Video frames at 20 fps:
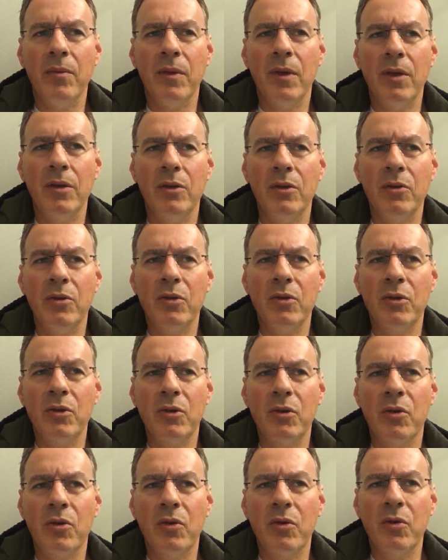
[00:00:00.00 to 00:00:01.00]
that there's
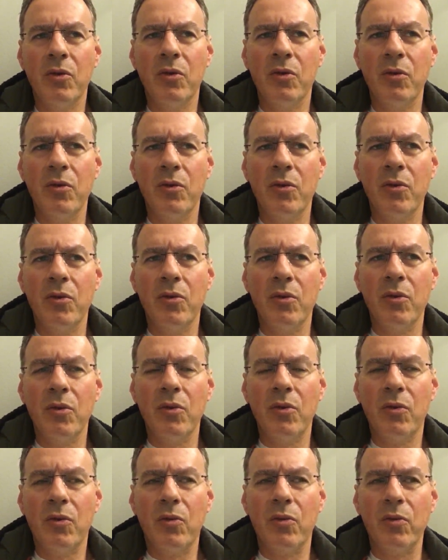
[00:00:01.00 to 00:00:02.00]

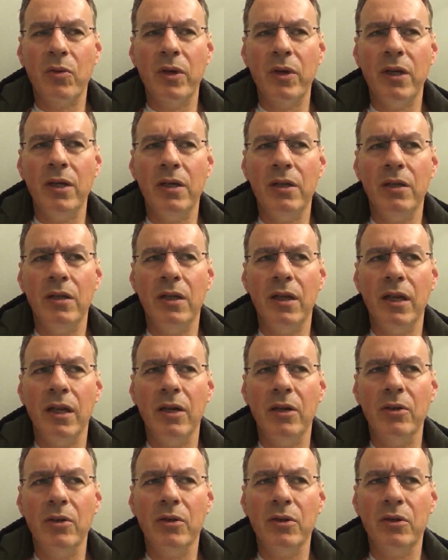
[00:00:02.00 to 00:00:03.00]
three
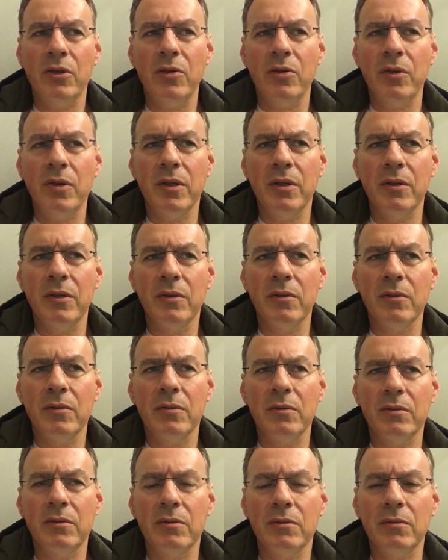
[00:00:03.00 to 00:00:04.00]
layers to it,
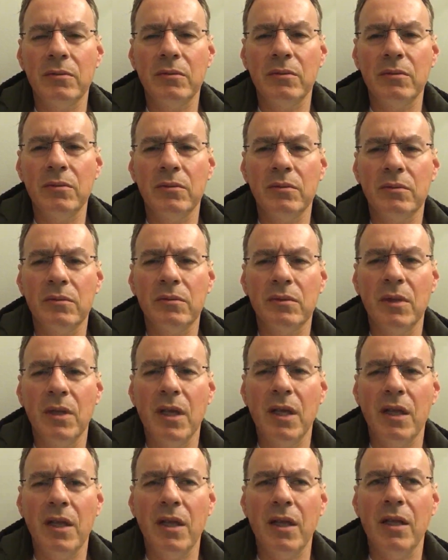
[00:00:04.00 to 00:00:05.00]

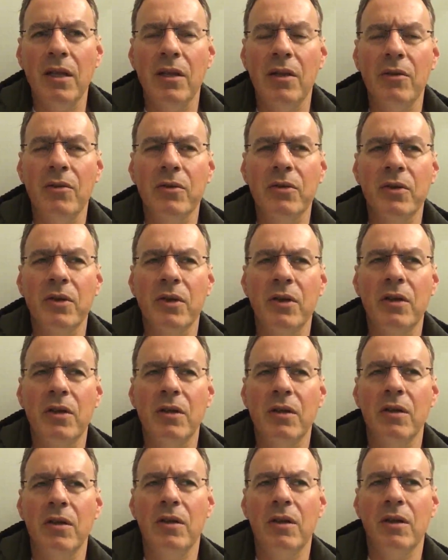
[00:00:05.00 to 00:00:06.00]
and then there's
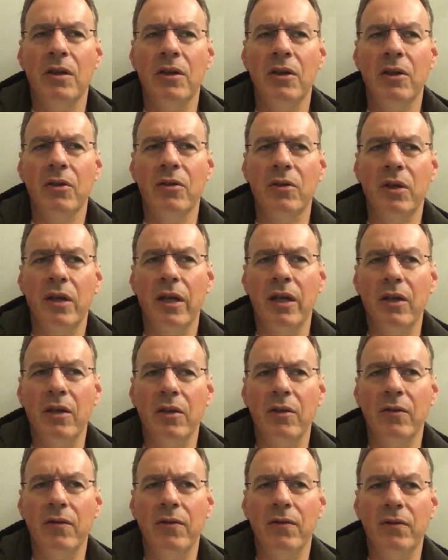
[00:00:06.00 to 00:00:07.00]
another
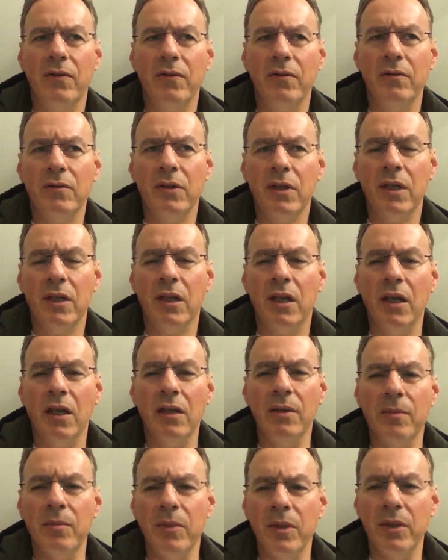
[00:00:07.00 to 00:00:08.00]
layer of
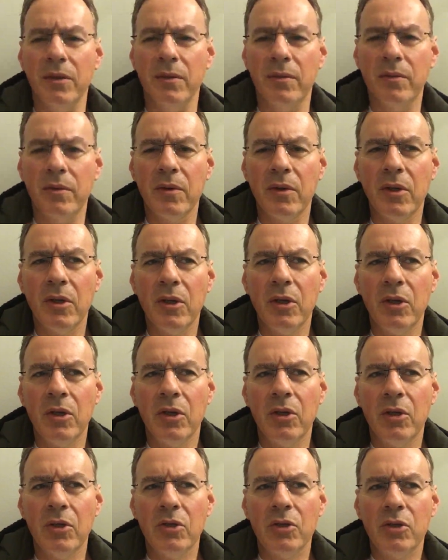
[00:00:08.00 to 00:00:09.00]
enlightenment.
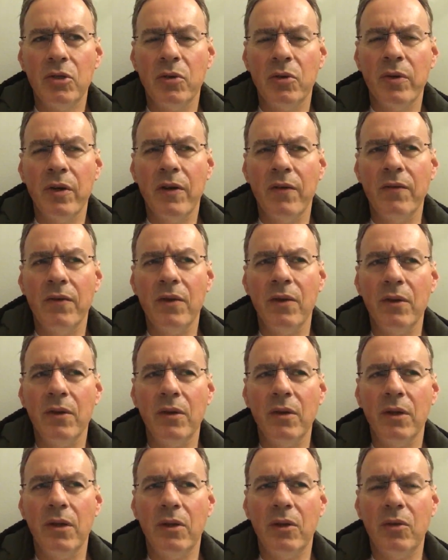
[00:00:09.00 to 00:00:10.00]
So we have
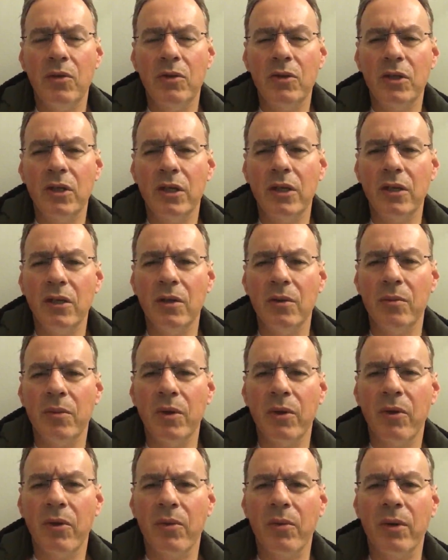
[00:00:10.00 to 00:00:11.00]
it looks like a
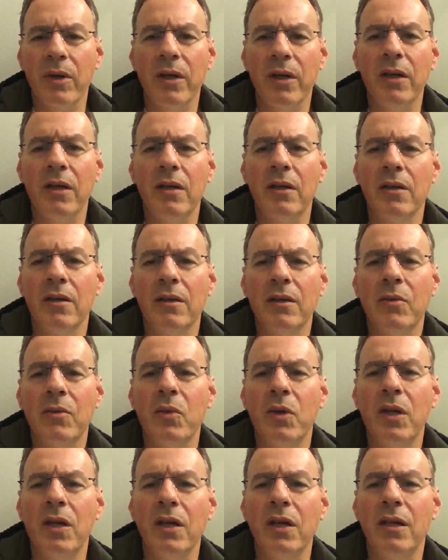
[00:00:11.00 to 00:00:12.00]
number three. And
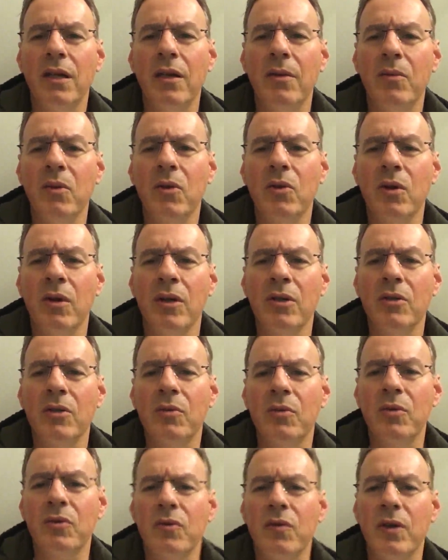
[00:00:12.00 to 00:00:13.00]
what I came across
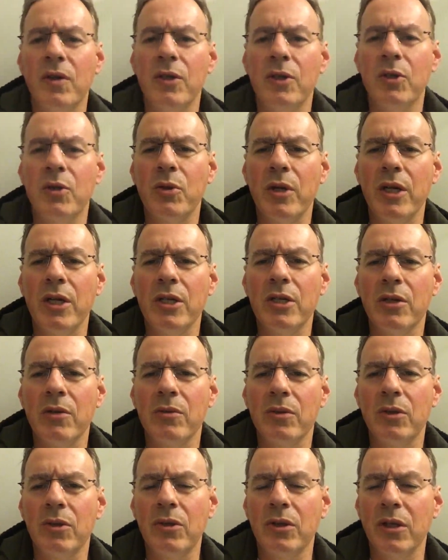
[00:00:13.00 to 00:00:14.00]
was very strange. I
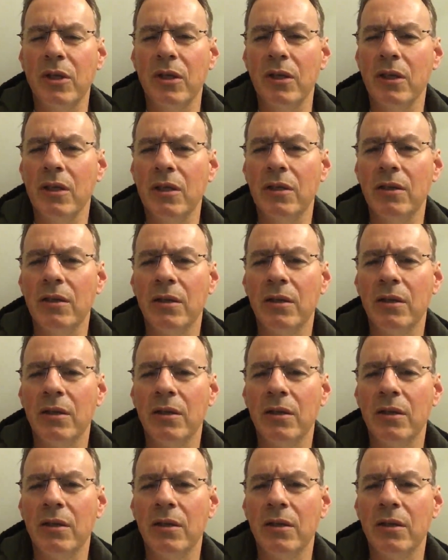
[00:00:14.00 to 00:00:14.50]
was looking